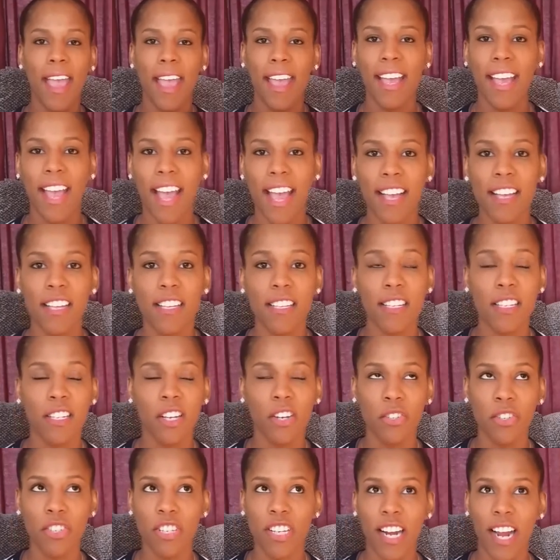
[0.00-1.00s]
Hey guys,
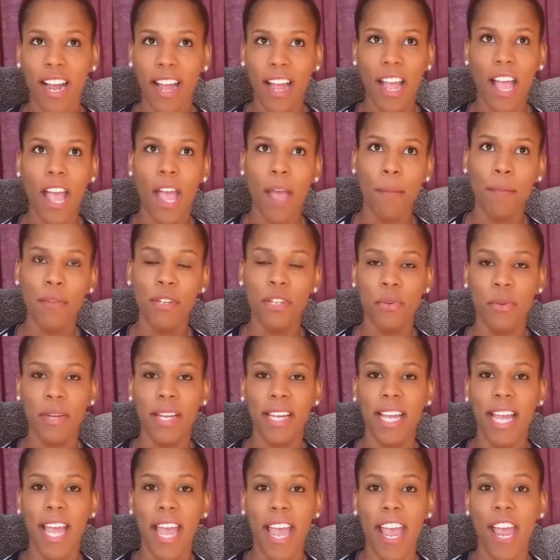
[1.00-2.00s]
so today I'm
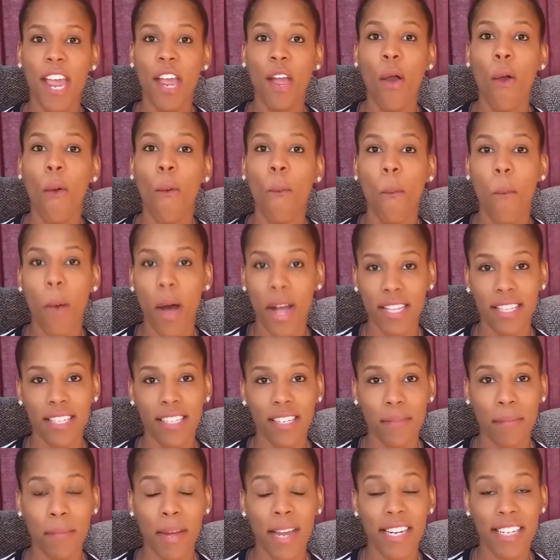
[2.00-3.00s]
doing a
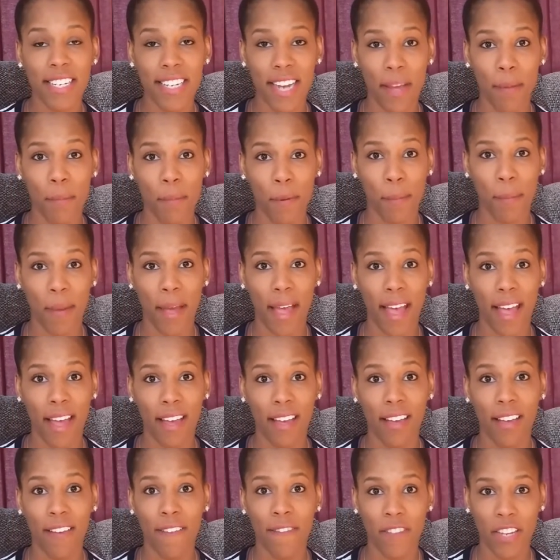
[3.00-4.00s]
what's in my diaper
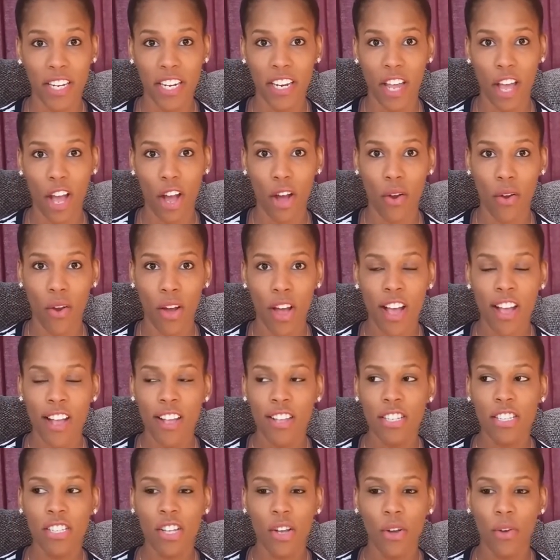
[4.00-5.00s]
bag video.
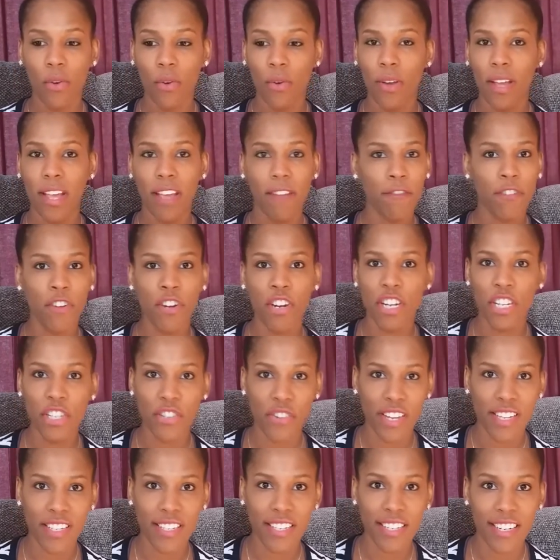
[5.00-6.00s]
So if you're
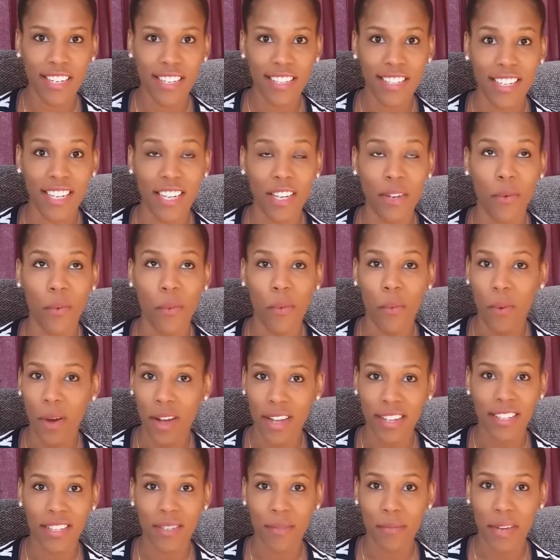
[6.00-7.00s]
interested in seeing
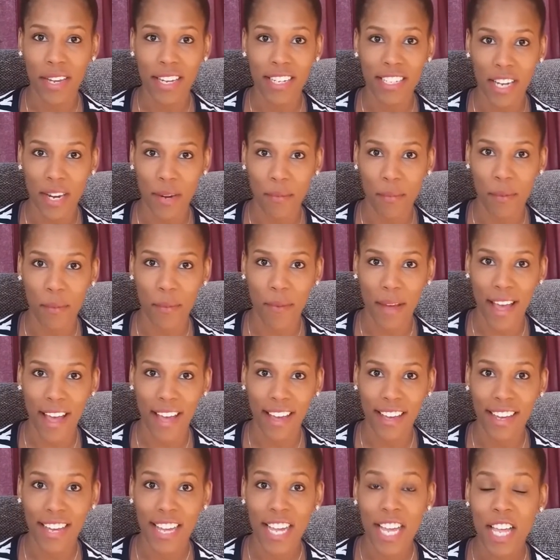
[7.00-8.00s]
what's in my diaper
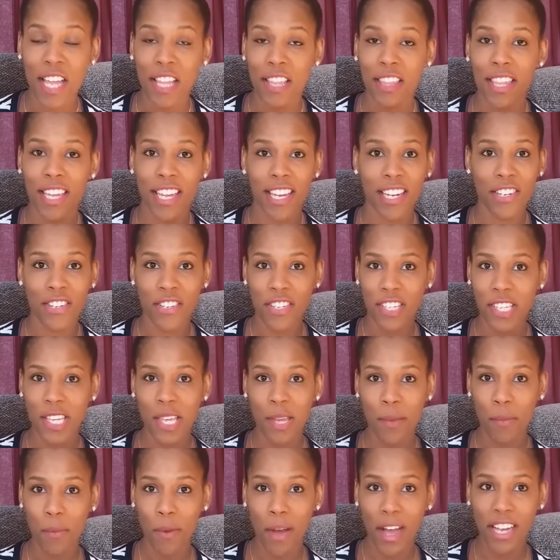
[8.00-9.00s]
bag, then just
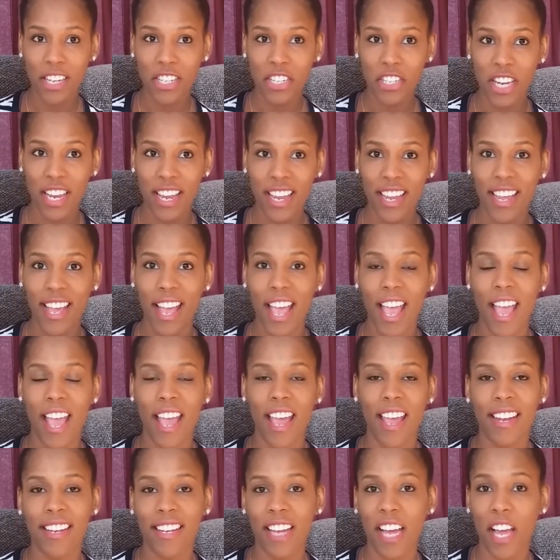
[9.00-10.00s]
keep watching
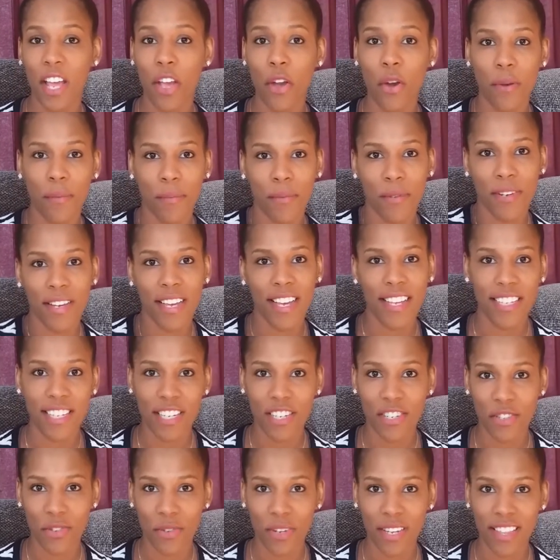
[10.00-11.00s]
and I hope you guys
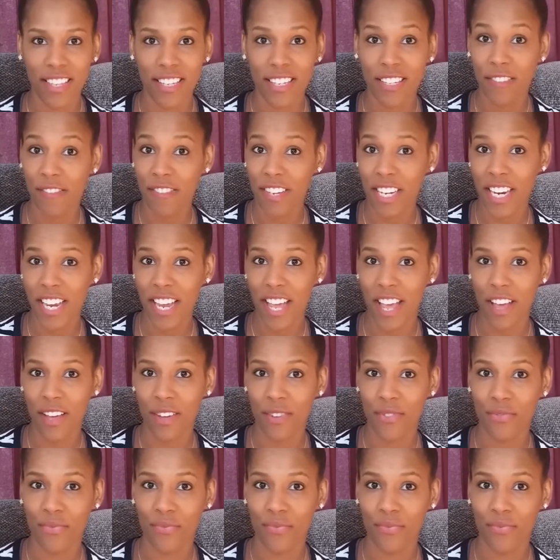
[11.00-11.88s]
enjoy this video.